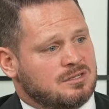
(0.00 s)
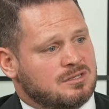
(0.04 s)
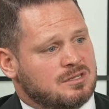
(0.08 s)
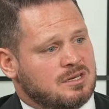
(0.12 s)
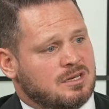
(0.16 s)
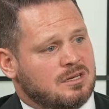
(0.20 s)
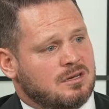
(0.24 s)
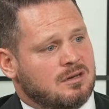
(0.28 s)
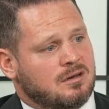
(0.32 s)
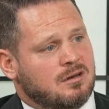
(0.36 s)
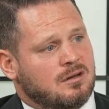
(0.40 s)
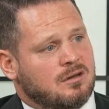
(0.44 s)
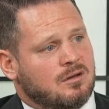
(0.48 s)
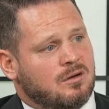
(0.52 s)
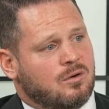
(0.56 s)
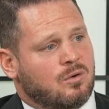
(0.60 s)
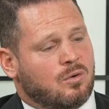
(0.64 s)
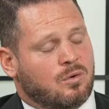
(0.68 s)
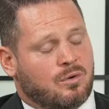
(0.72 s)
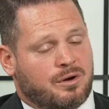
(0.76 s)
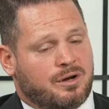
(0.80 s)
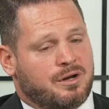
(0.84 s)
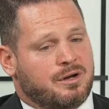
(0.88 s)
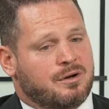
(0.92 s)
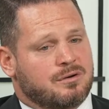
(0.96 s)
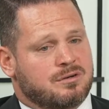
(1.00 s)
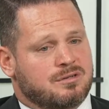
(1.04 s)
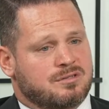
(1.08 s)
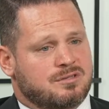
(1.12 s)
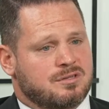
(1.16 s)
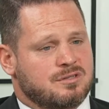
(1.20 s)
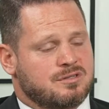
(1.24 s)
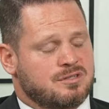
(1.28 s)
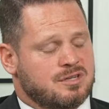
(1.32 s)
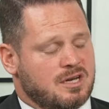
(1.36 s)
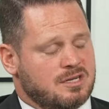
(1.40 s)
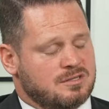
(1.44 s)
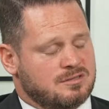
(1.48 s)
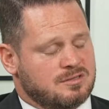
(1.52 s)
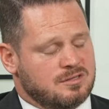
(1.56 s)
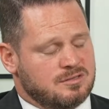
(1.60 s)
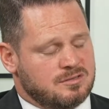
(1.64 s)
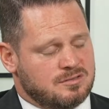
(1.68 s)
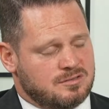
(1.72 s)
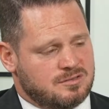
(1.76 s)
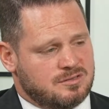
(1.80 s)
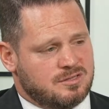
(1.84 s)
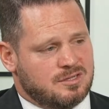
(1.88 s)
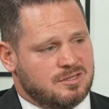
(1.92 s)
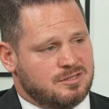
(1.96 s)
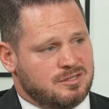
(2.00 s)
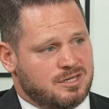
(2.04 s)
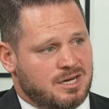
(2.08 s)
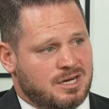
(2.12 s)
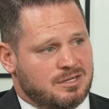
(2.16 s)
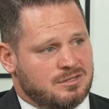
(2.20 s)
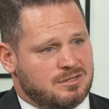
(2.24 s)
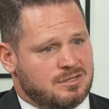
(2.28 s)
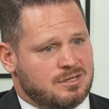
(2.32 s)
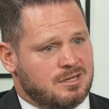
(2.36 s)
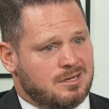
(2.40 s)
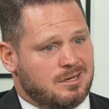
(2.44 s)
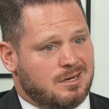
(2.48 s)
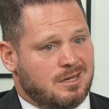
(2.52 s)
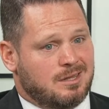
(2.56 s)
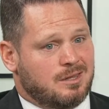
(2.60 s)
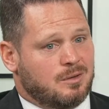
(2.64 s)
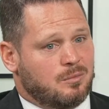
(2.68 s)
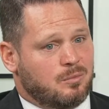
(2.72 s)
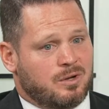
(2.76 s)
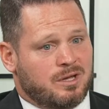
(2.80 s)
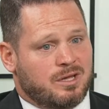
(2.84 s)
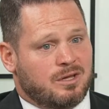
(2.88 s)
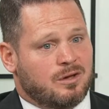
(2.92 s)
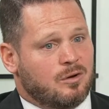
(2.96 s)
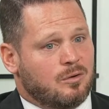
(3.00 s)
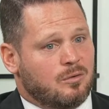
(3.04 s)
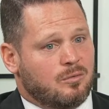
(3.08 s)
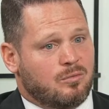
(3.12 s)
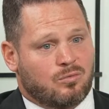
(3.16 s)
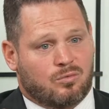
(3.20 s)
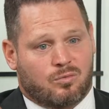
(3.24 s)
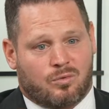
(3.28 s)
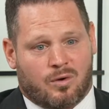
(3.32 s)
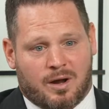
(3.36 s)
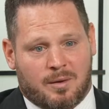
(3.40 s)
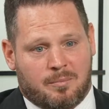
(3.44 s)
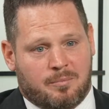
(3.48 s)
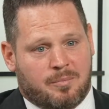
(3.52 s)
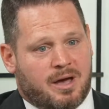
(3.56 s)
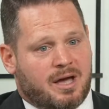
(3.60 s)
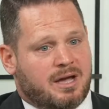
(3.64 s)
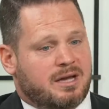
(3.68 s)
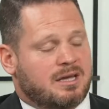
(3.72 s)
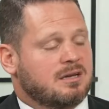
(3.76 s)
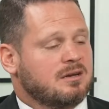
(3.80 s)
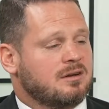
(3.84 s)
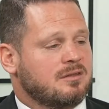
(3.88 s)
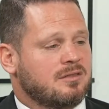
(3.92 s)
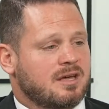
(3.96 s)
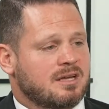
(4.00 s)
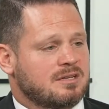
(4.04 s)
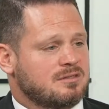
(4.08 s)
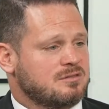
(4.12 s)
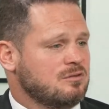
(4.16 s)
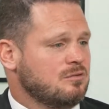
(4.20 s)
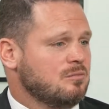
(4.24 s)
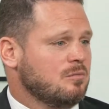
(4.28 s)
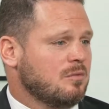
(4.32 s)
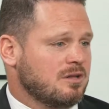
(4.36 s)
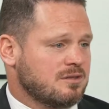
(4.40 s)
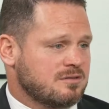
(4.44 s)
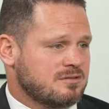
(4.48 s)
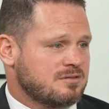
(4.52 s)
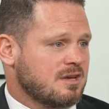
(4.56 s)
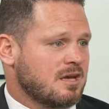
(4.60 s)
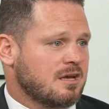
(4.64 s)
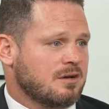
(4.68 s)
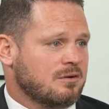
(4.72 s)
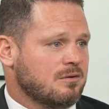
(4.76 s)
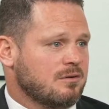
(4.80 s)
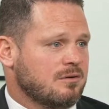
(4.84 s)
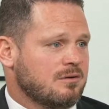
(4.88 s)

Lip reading: it, or here are suggestions to change it, and then we go right back into that 2-month cycle.